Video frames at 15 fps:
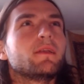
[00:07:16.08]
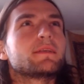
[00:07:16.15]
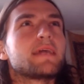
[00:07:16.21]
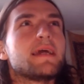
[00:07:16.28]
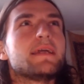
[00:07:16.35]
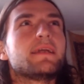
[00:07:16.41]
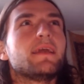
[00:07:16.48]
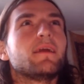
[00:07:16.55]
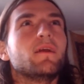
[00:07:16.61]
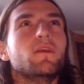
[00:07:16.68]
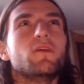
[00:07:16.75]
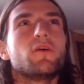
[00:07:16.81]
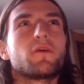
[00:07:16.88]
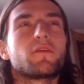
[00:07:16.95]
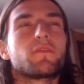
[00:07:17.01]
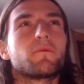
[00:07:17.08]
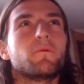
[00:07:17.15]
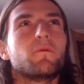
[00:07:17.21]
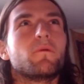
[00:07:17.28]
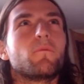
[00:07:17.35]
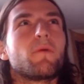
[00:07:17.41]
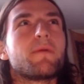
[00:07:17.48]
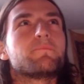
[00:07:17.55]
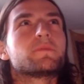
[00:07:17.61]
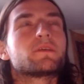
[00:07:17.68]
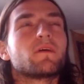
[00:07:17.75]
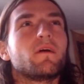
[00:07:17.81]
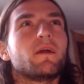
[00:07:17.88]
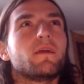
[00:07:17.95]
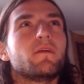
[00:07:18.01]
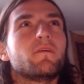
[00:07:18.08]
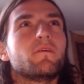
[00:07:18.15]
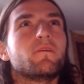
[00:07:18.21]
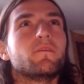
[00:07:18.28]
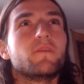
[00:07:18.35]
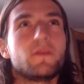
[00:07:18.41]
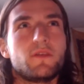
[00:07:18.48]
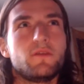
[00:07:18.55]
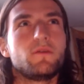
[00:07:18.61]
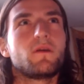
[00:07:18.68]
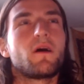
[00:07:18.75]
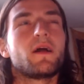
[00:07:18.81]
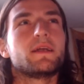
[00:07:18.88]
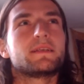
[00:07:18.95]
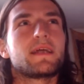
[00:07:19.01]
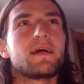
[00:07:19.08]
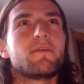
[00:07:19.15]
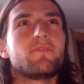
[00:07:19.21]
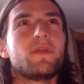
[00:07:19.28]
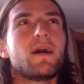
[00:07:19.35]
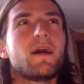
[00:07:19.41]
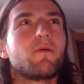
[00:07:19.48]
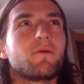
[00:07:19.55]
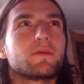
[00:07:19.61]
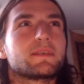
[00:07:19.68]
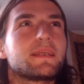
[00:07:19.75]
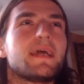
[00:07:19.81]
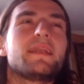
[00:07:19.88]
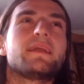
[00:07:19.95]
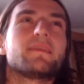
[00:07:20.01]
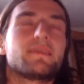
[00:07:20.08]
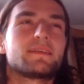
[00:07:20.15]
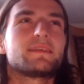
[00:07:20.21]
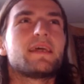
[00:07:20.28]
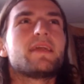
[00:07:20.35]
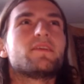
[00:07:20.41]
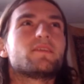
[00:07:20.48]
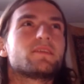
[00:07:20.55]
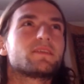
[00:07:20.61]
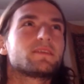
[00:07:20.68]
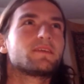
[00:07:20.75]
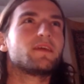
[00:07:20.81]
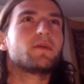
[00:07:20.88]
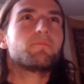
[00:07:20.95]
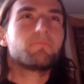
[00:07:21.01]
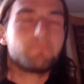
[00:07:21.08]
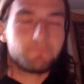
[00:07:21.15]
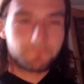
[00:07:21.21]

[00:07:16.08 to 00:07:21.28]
taking a look through the website that you guys have now, I was getting the sense that